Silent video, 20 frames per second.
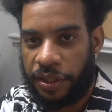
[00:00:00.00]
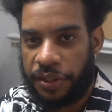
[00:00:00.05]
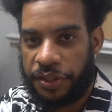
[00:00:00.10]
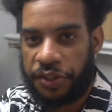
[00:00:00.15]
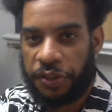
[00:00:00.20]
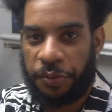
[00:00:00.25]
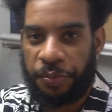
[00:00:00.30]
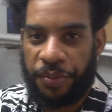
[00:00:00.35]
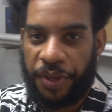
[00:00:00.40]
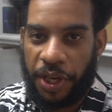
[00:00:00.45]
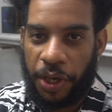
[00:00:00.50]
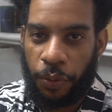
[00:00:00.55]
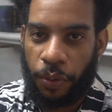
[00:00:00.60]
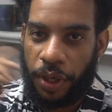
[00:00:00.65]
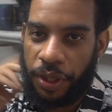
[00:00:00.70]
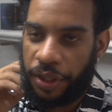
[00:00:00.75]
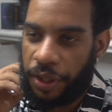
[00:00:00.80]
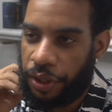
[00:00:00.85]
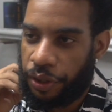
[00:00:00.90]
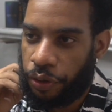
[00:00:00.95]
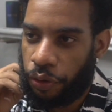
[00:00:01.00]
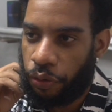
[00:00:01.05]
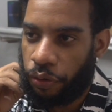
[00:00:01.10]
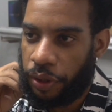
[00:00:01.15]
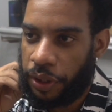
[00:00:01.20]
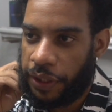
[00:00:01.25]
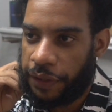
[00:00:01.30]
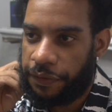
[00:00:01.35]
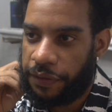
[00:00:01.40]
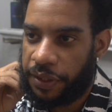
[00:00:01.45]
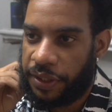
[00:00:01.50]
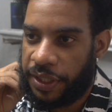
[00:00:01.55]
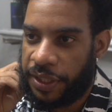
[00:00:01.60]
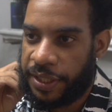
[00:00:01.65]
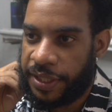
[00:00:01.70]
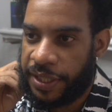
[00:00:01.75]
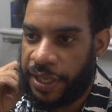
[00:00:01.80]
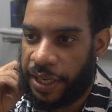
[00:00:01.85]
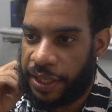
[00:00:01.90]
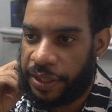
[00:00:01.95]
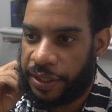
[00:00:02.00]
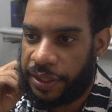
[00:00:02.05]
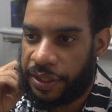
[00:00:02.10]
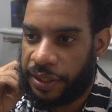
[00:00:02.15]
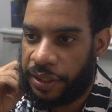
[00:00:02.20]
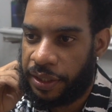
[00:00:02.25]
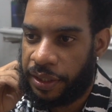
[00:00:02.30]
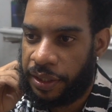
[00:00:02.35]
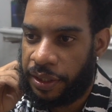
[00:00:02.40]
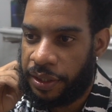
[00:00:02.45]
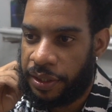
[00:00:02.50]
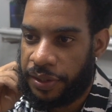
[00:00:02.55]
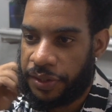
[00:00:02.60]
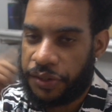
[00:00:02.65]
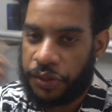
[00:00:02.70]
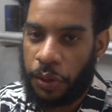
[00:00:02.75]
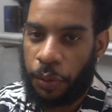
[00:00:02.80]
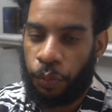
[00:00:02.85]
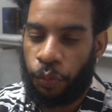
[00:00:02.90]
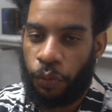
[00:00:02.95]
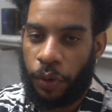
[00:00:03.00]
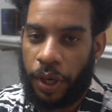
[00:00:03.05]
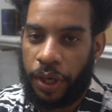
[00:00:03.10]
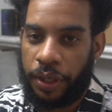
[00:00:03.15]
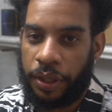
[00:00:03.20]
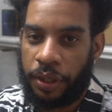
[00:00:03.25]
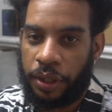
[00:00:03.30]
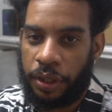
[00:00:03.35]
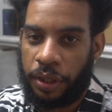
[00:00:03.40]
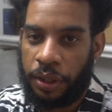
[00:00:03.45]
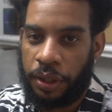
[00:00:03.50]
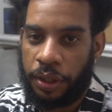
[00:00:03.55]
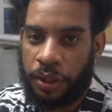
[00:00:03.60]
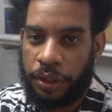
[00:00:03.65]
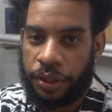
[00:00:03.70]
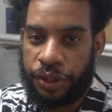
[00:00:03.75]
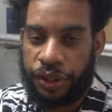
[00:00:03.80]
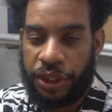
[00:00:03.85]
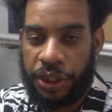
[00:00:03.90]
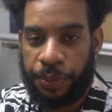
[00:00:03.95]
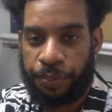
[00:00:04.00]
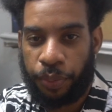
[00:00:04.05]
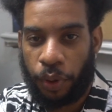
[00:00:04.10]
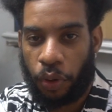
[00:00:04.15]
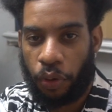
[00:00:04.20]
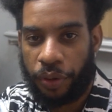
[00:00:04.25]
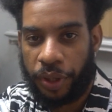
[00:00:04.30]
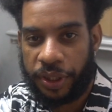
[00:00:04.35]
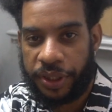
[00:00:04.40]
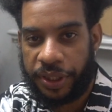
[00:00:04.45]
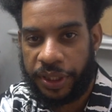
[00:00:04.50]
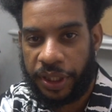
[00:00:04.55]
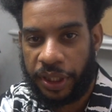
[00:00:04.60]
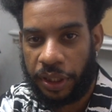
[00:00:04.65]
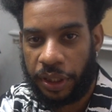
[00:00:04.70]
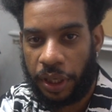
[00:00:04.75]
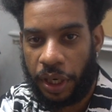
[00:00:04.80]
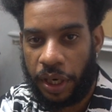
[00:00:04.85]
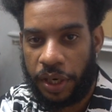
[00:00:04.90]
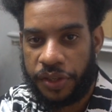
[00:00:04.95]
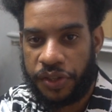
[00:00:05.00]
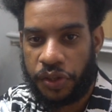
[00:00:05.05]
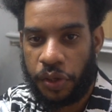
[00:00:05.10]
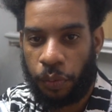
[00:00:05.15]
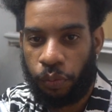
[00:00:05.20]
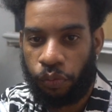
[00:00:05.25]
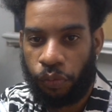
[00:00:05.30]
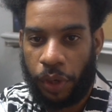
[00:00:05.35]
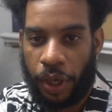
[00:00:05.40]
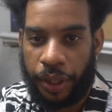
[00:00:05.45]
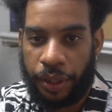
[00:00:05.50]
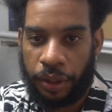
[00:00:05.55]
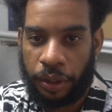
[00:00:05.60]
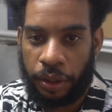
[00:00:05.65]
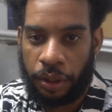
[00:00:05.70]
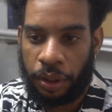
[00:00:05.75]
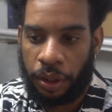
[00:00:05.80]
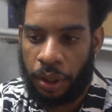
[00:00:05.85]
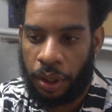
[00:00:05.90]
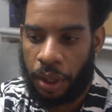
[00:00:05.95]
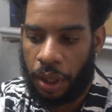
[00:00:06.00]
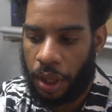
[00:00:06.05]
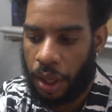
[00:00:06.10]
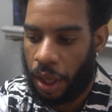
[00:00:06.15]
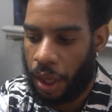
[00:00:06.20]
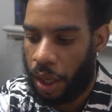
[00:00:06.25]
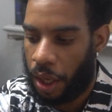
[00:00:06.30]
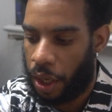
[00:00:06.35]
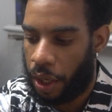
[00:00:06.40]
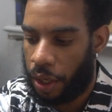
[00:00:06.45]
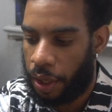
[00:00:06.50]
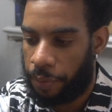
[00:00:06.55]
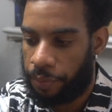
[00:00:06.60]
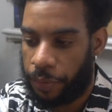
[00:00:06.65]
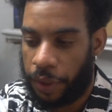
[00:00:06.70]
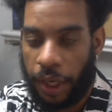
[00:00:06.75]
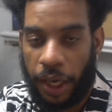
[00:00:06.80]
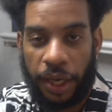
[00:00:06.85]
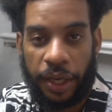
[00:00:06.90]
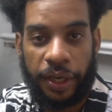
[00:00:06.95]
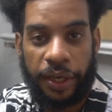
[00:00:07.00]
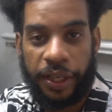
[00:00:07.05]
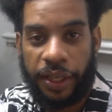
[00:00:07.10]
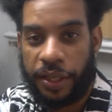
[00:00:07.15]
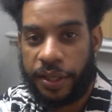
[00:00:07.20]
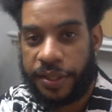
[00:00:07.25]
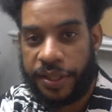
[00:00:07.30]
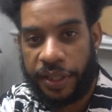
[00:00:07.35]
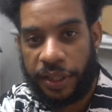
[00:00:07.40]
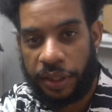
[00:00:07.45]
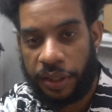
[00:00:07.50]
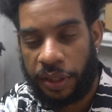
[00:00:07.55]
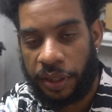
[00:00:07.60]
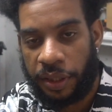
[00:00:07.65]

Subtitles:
So me, I wanna know if it is that someone cheap out the thing, or someone got lazy